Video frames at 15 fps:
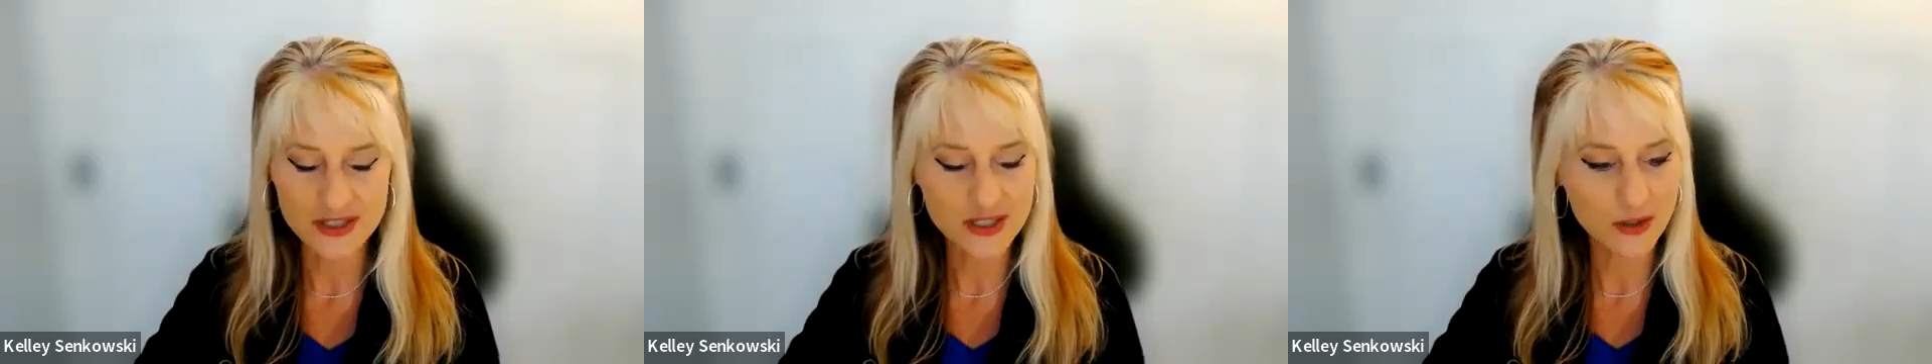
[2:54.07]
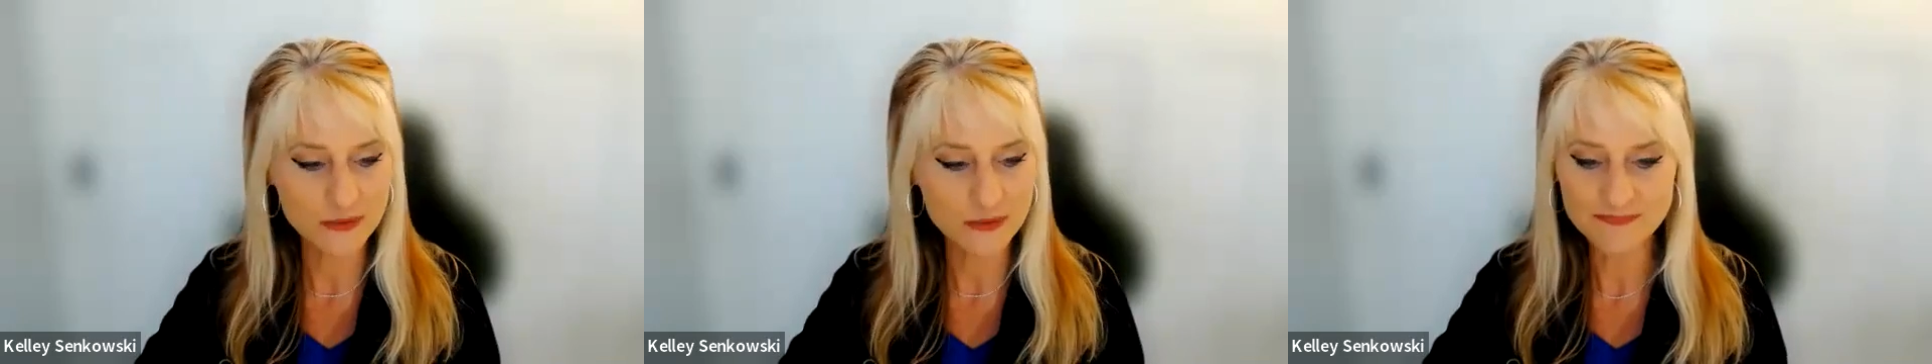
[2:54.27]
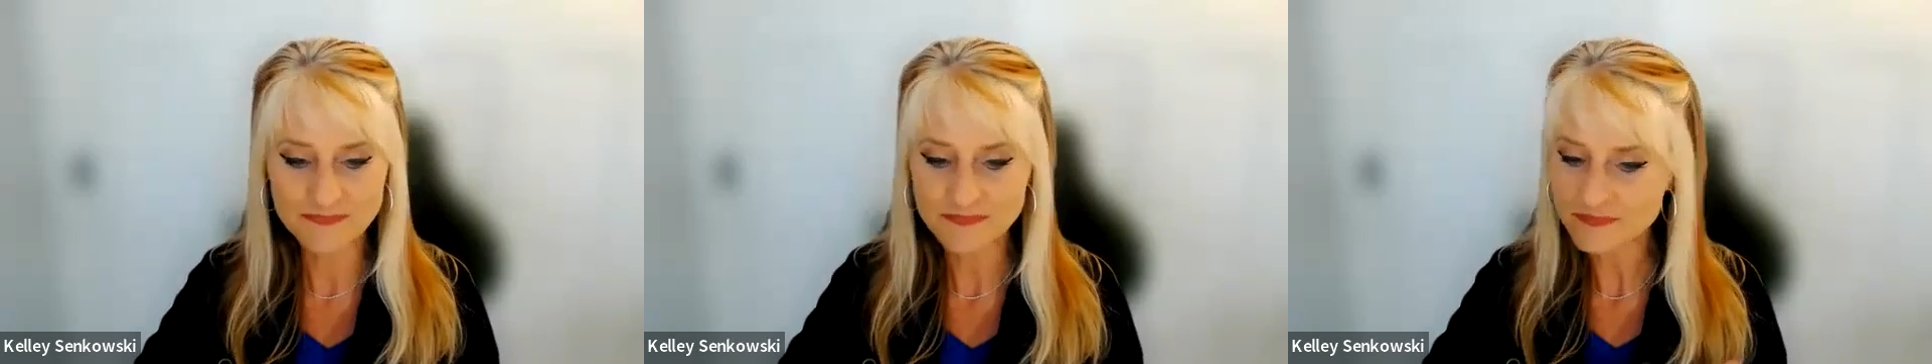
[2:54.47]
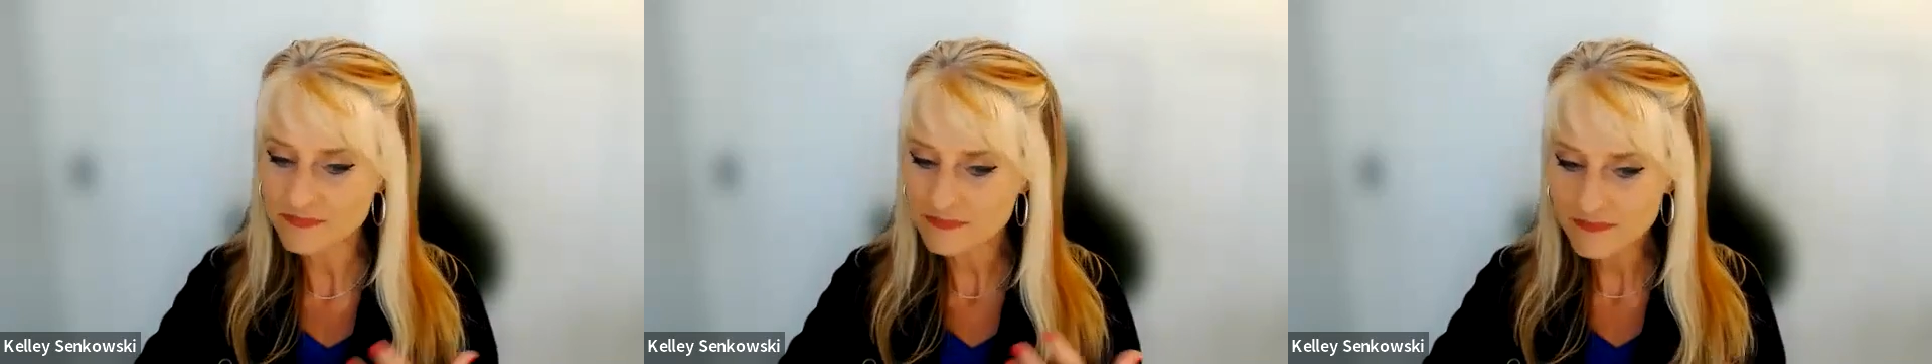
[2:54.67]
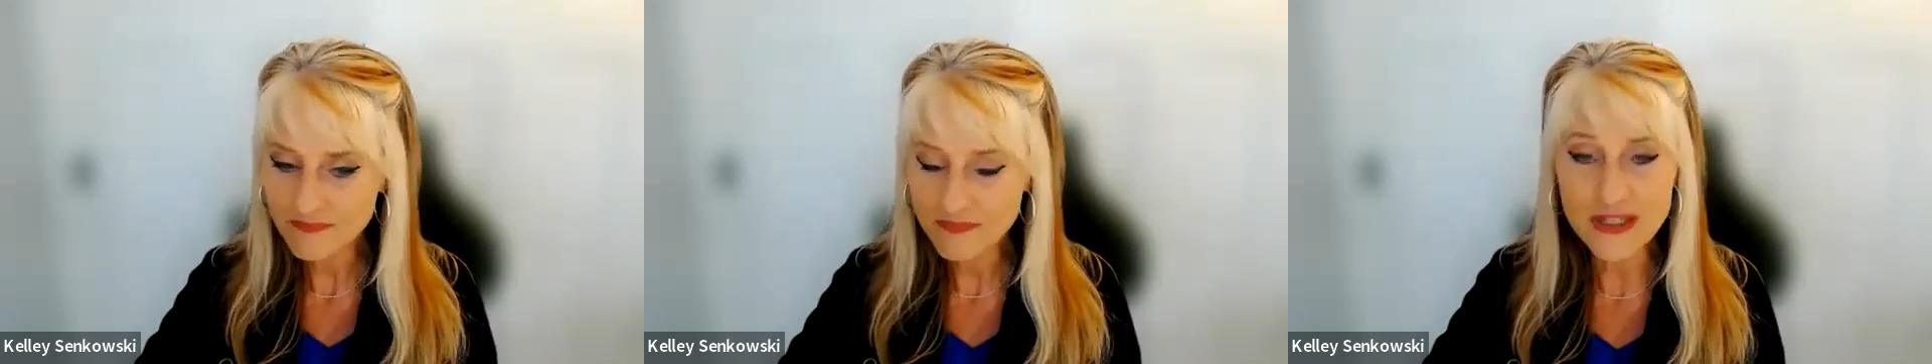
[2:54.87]
So
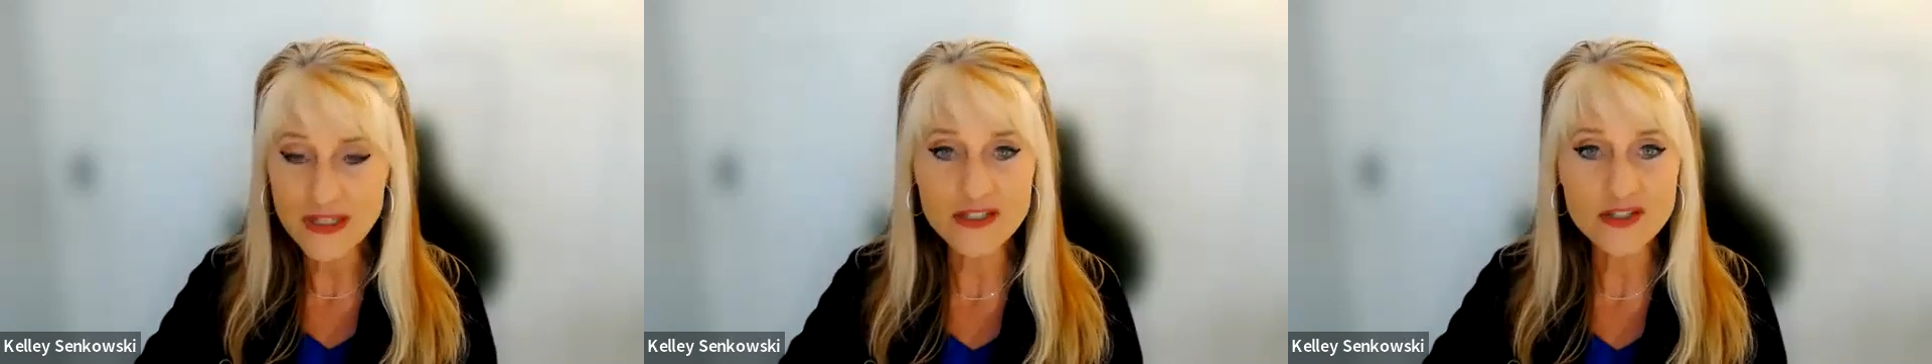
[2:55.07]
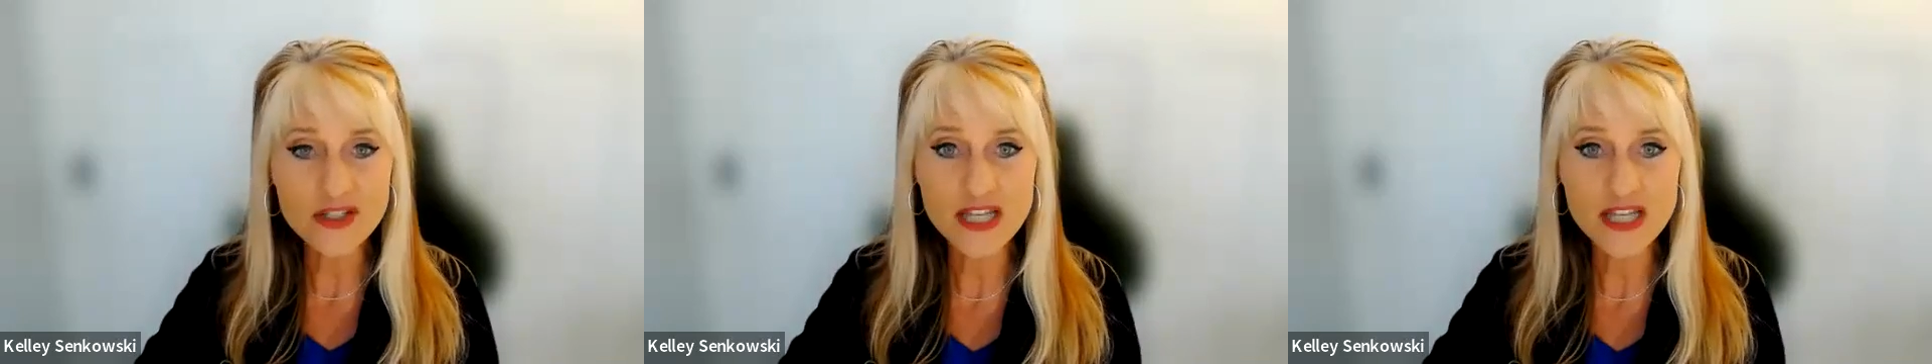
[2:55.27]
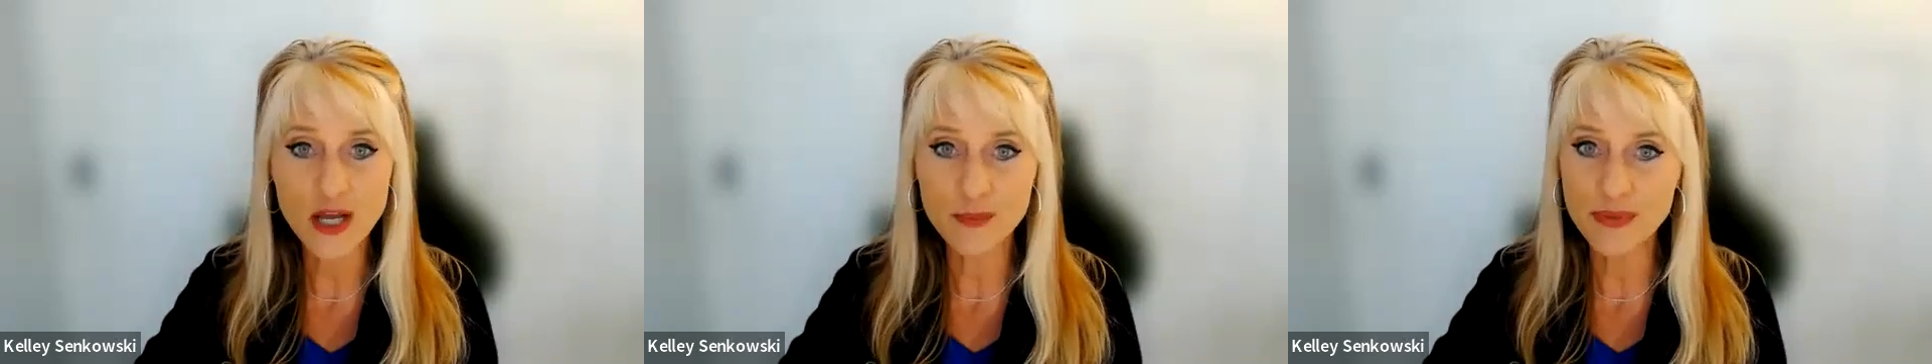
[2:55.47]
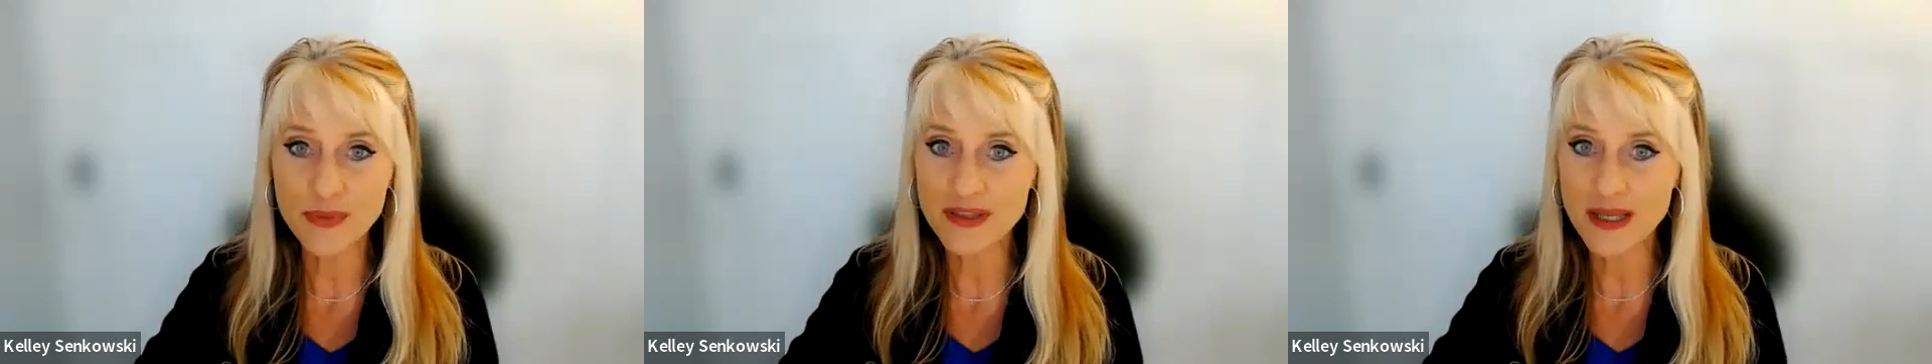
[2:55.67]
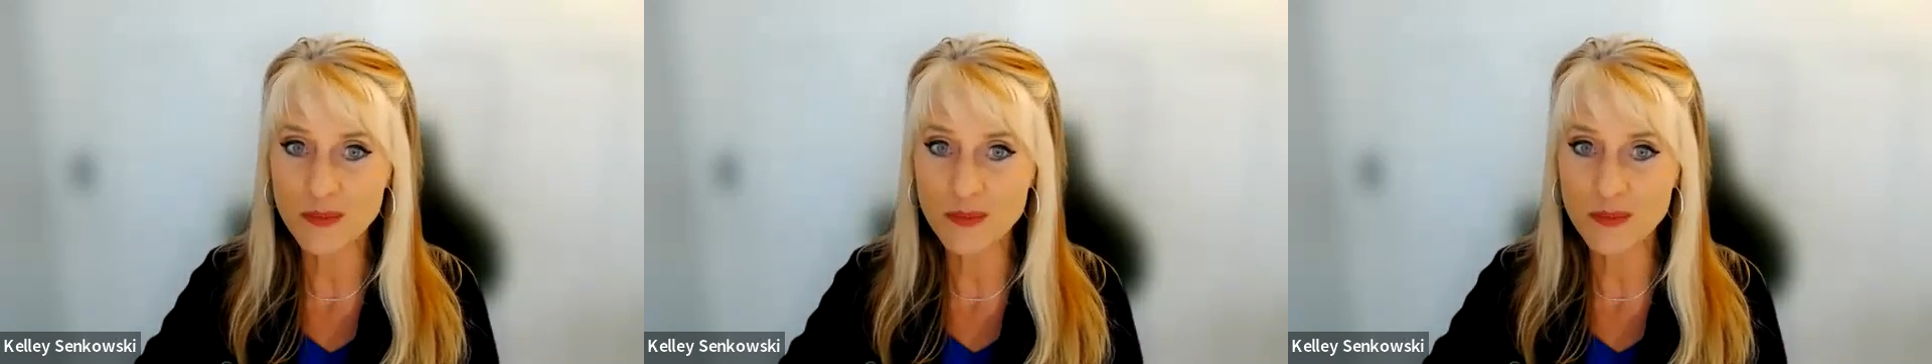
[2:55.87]
it's just helping